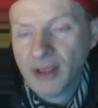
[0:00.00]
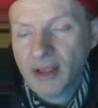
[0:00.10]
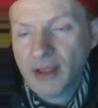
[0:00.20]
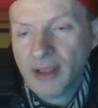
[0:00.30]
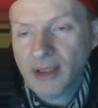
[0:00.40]

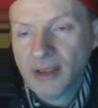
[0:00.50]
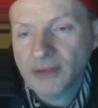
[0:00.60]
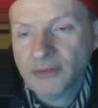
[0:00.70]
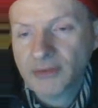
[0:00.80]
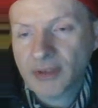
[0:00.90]

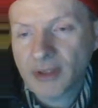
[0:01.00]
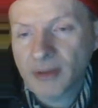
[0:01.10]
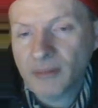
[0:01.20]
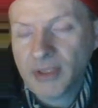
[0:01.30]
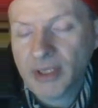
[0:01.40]

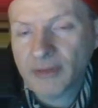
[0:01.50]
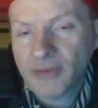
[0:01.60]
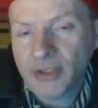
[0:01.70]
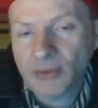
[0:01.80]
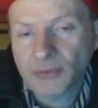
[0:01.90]

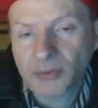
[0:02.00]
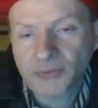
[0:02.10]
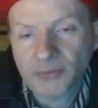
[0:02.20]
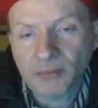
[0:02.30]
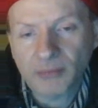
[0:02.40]
video drew
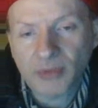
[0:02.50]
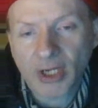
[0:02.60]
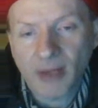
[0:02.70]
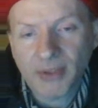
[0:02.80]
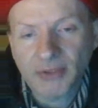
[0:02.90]
some
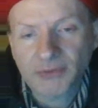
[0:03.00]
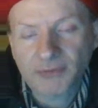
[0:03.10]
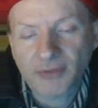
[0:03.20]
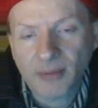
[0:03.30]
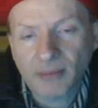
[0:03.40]
comments
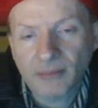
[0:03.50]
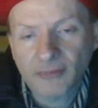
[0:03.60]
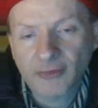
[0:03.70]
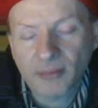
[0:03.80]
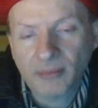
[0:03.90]

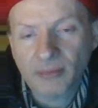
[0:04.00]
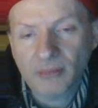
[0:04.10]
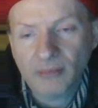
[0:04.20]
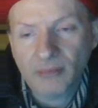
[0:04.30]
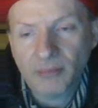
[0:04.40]
from
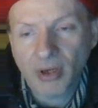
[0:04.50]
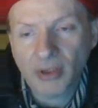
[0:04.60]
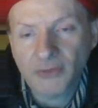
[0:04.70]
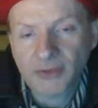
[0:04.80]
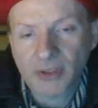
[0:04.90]

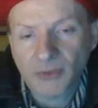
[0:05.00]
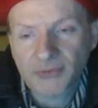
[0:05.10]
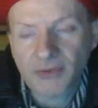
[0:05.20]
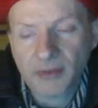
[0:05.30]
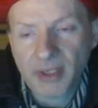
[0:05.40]
parties close
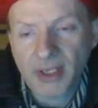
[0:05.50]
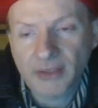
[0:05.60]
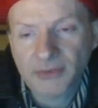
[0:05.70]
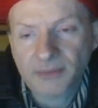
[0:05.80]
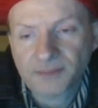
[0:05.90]
to the band.